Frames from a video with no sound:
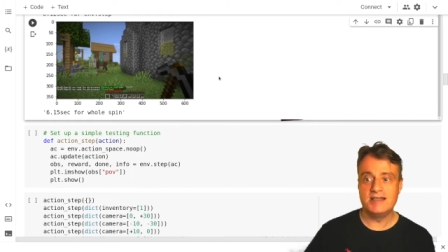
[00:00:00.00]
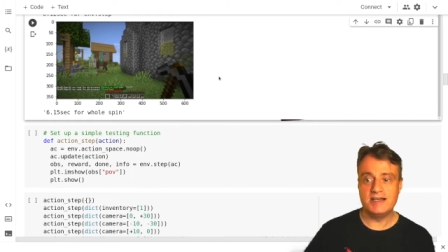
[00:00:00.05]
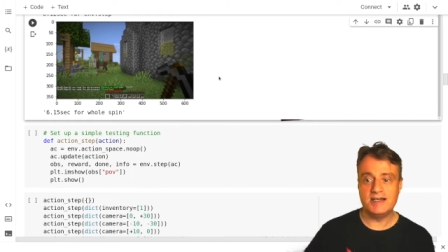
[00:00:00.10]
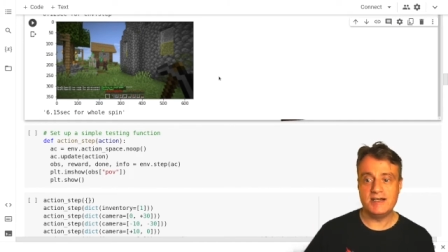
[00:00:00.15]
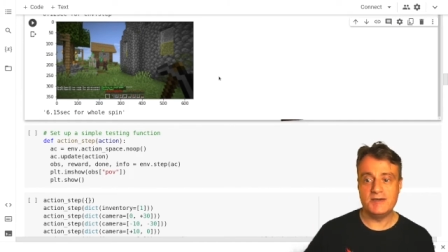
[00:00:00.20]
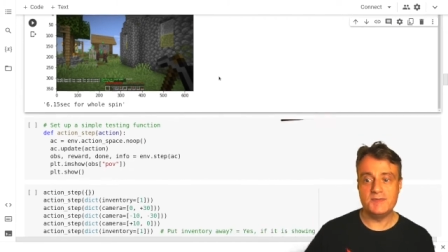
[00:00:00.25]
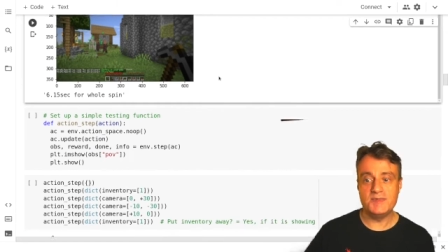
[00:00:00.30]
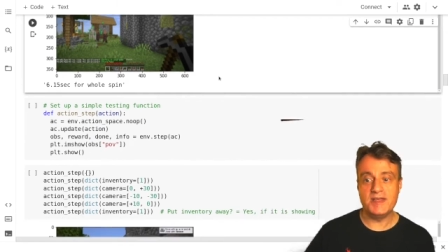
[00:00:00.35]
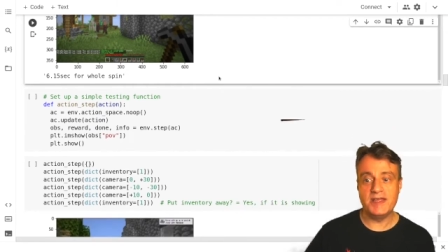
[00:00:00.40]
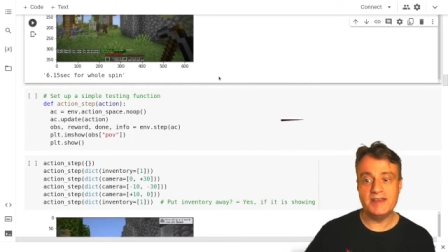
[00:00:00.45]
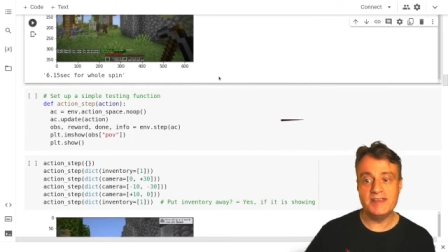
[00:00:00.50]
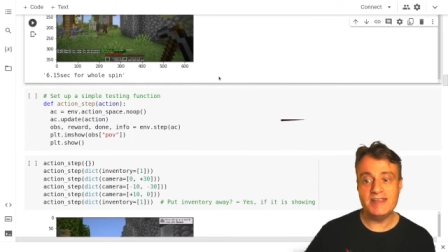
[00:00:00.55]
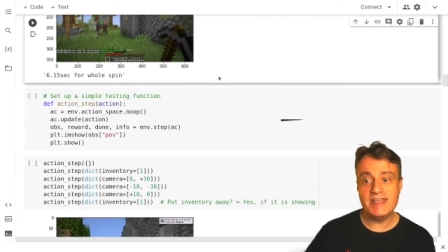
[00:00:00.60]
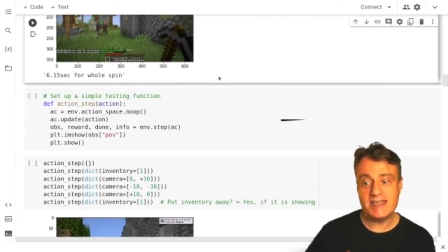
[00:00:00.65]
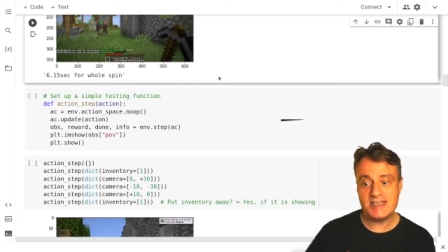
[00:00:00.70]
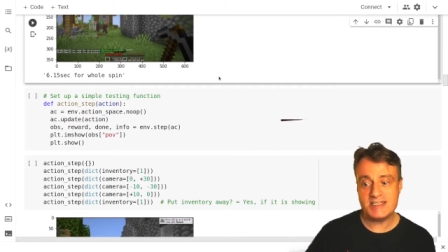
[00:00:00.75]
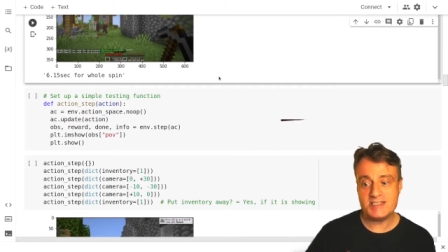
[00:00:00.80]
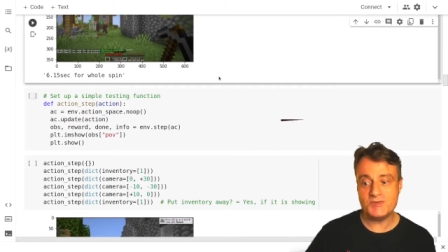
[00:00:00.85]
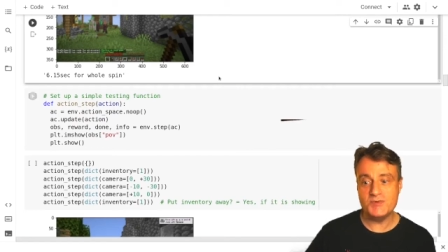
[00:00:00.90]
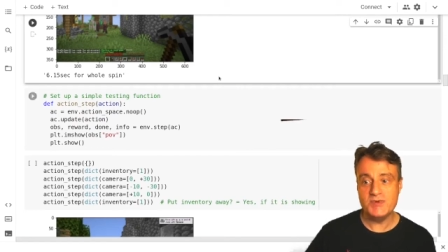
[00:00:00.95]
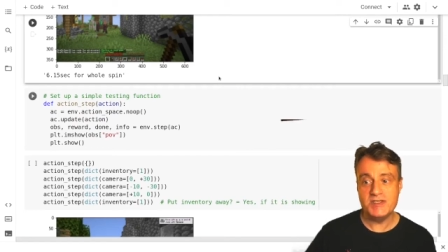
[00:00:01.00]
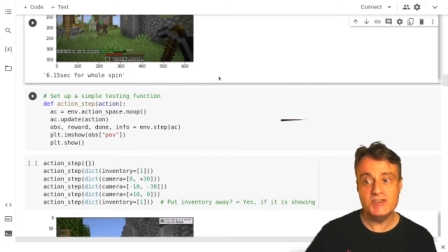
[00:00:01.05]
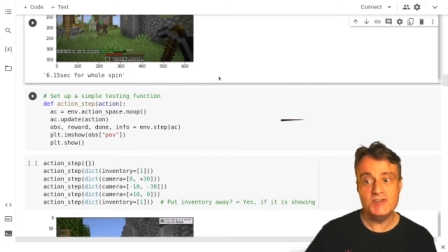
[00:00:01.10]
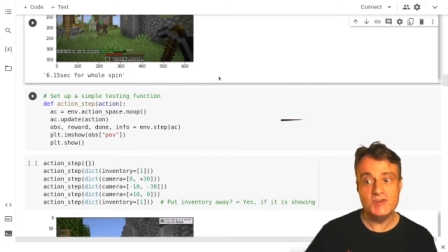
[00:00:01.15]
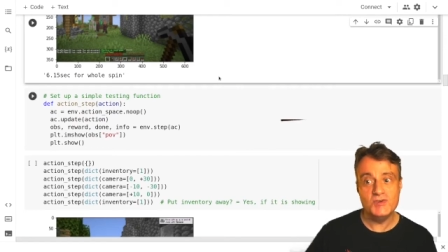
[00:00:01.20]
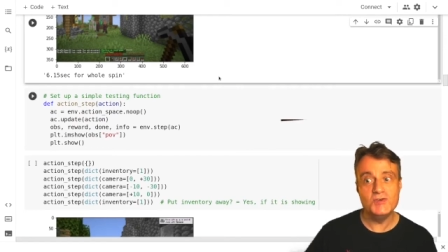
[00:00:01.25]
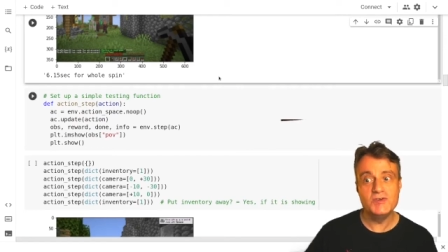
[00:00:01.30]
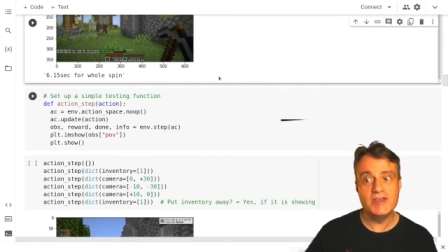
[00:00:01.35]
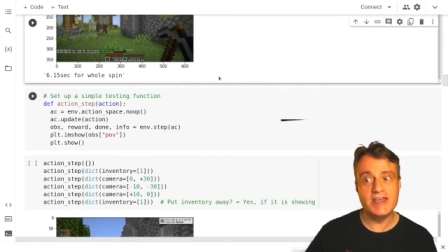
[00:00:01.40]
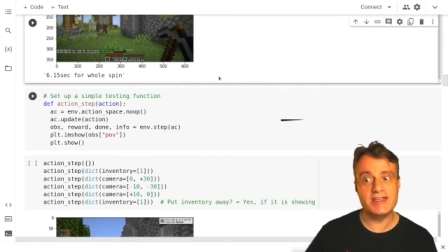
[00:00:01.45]
Um, and yes, we
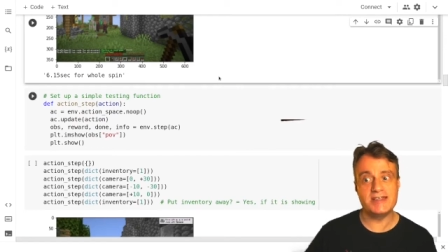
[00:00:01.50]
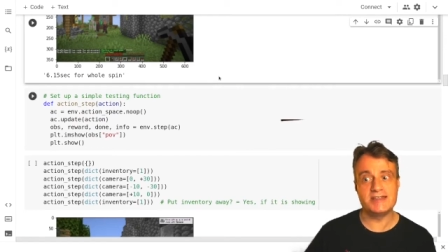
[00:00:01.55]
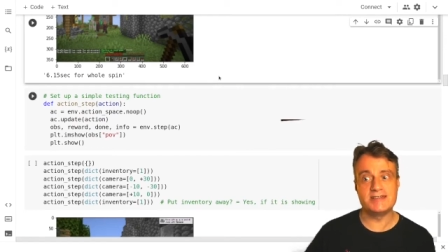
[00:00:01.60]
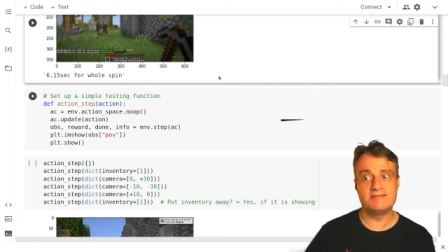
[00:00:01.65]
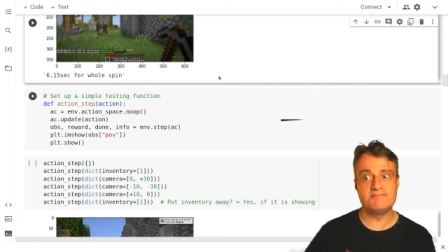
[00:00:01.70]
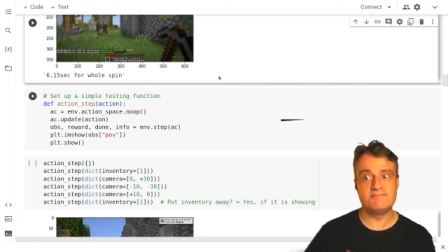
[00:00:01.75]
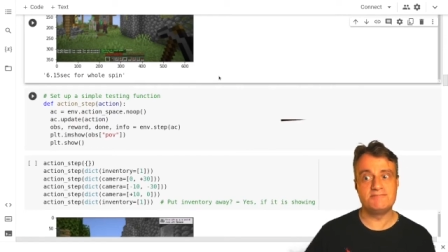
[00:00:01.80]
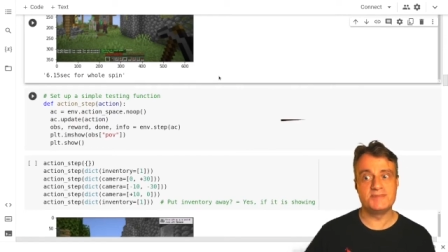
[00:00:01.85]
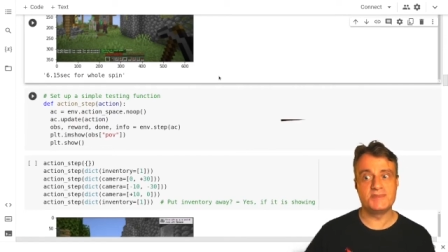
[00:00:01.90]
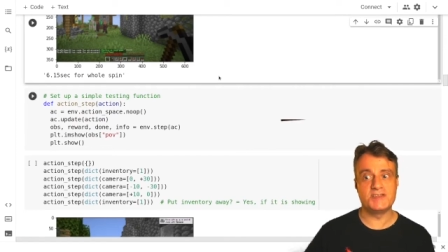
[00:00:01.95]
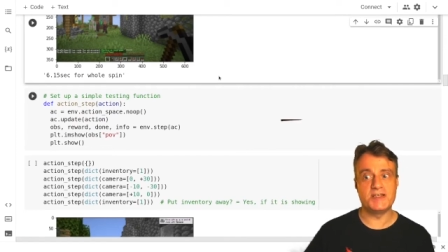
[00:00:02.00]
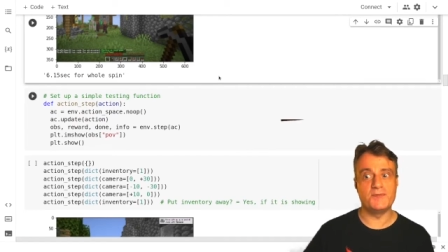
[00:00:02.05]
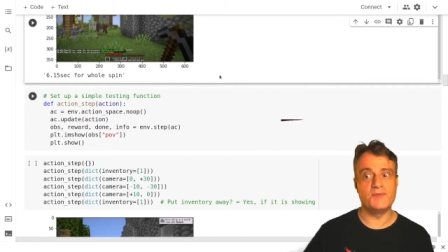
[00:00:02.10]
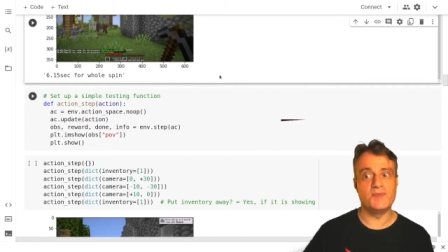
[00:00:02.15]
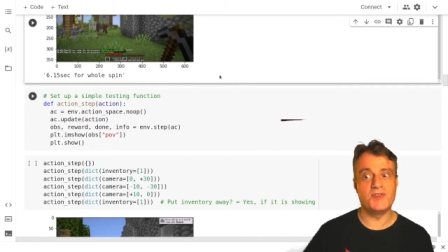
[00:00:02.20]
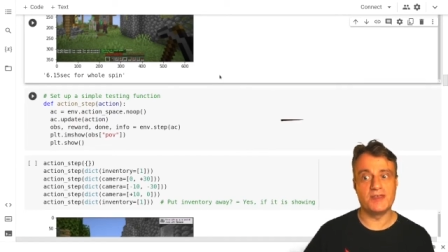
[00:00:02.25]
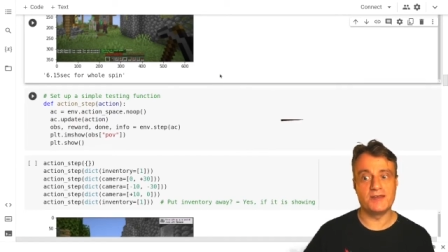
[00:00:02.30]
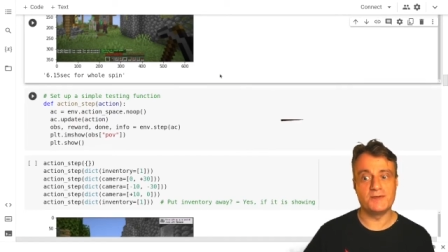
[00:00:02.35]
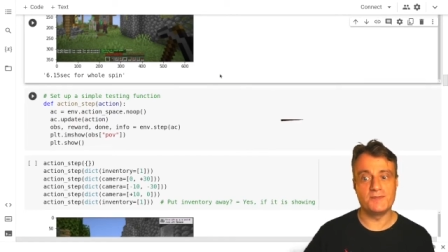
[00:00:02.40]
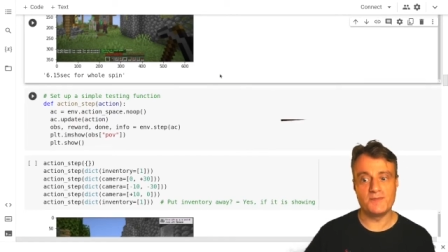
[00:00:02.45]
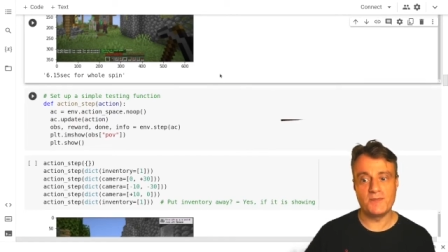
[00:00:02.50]
do get something.